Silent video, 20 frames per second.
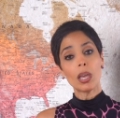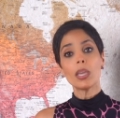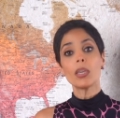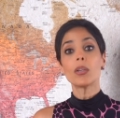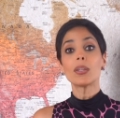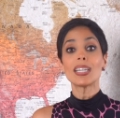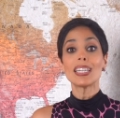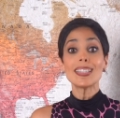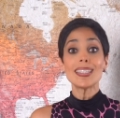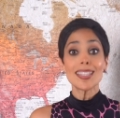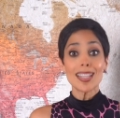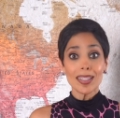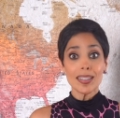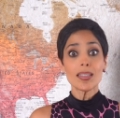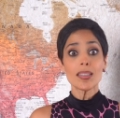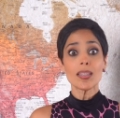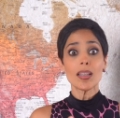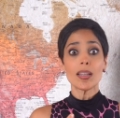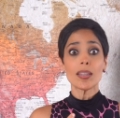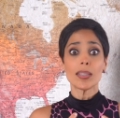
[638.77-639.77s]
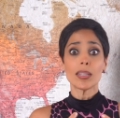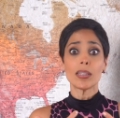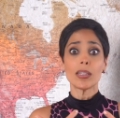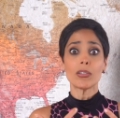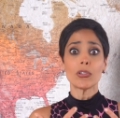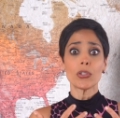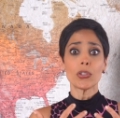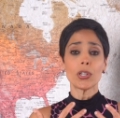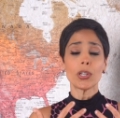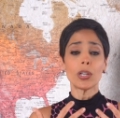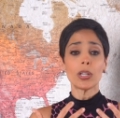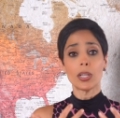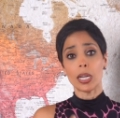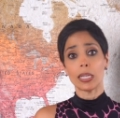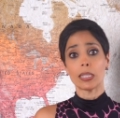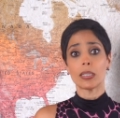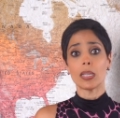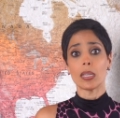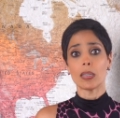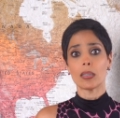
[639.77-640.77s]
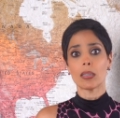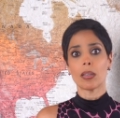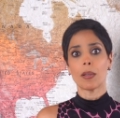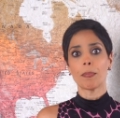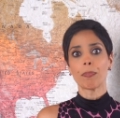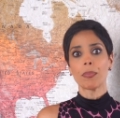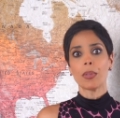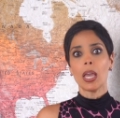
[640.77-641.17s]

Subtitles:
you can synthesize the literature like this.